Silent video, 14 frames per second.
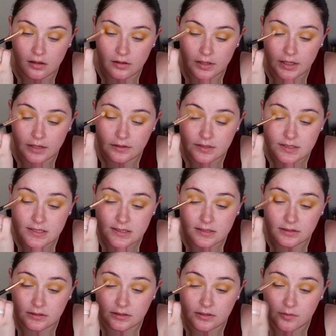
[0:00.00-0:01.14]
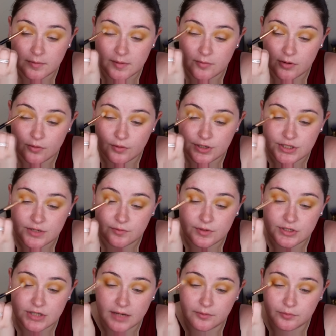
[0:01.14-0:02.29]
Oh yeah, this is a little bit more orangey,
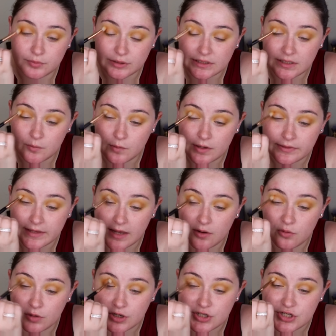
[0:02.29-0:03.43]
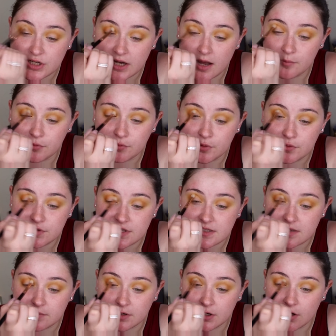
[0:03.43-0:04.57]
which I really want that orange to come through since
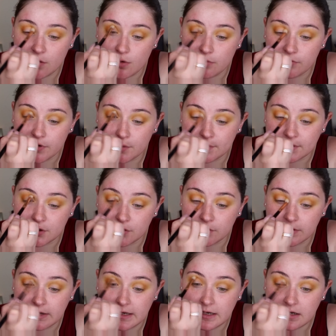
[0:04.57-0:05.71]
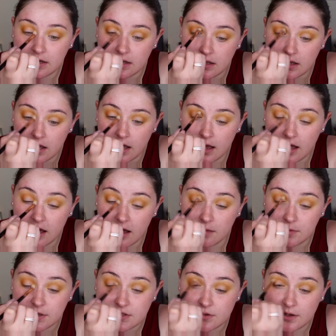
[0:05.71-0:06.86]
I'm gonna go over it with the green.
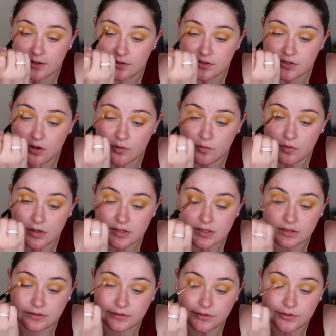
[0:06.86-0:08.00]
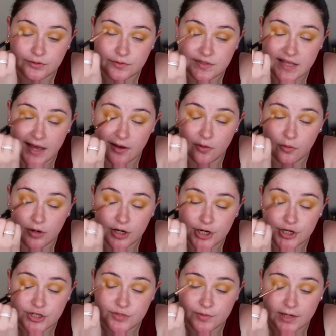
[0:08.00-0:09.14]
So I don't want to lose that
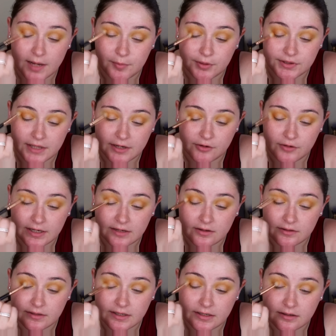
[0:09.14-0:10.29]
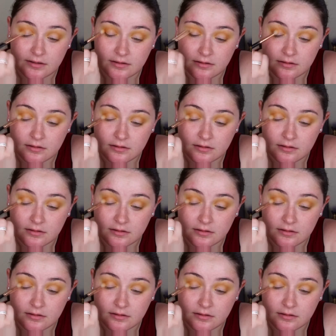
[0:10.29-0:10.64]
orange when I put that green on there.